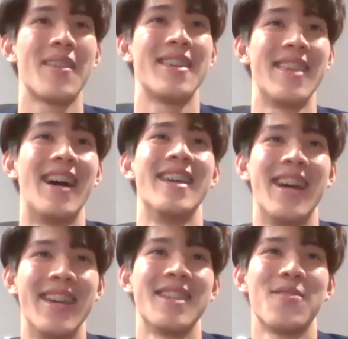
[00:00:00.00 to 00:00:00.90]

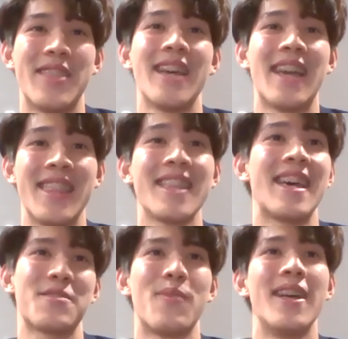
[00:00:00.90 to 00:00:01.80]
Yeah. So that I think
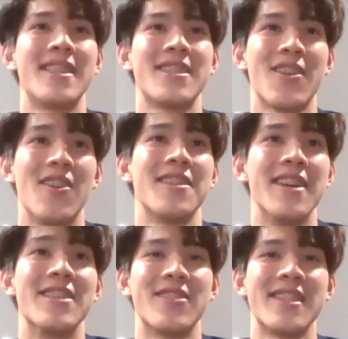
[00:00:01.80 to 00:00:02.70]
that's what got her
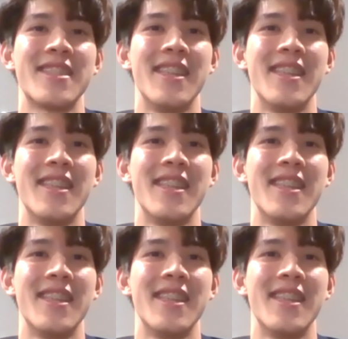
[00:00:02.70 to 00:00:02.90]
interested.